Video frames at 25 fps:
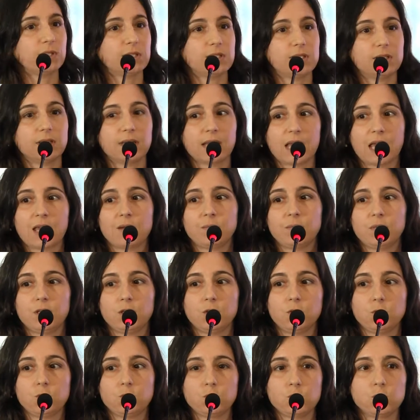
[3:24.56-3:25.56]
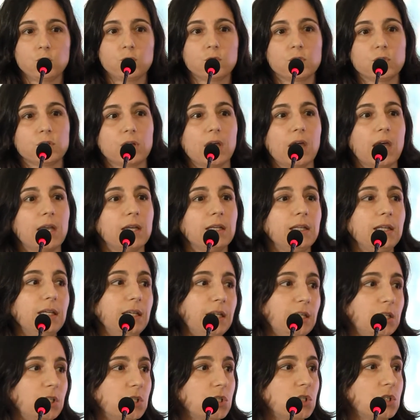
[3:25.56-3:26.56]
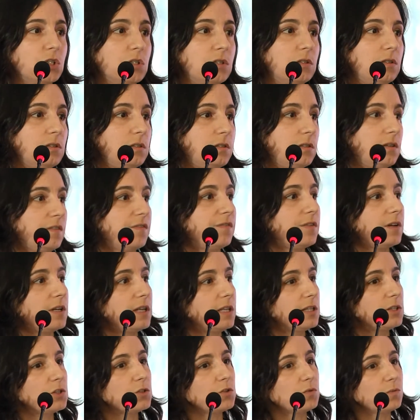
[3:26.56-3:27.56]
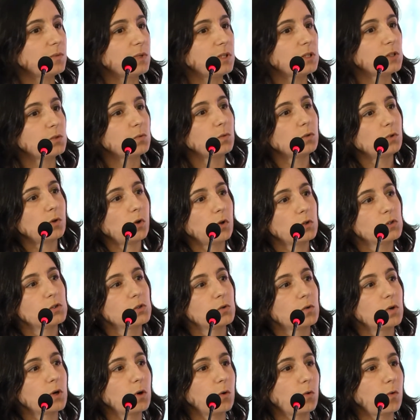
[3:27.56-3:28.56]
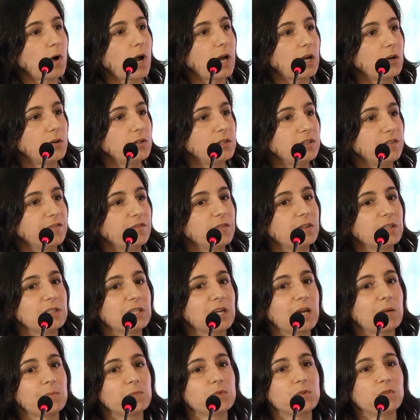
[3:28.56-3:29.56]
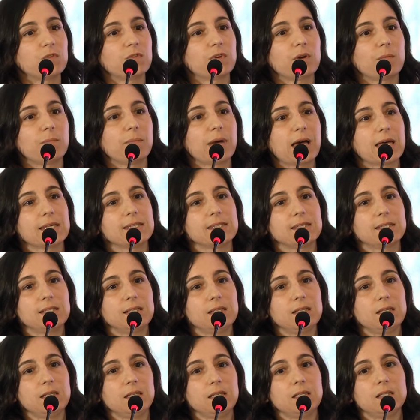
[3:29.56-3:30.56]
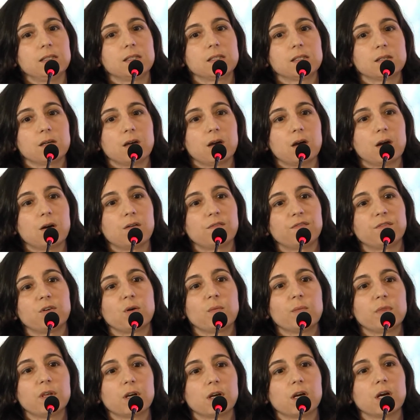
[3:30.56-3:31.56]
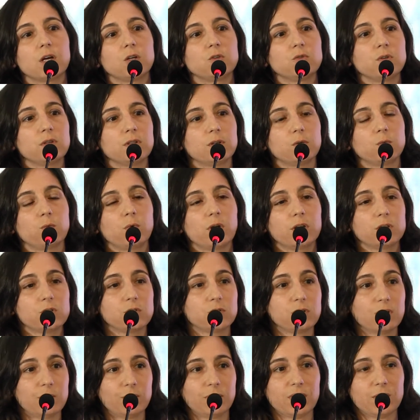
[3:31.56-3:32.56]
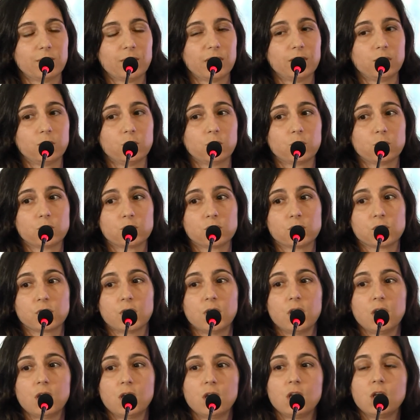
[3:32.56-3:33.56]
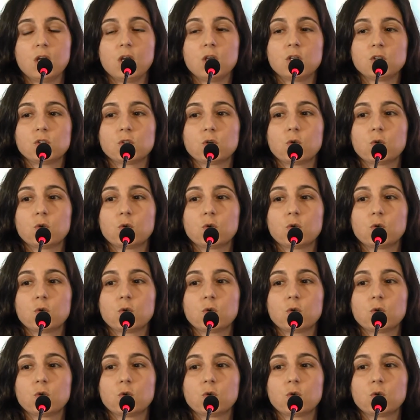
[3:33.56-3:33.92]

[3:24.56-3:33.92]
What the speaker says: that can be used, and each different instruments will also require different types of capacity needs from the country that wants to implement those. So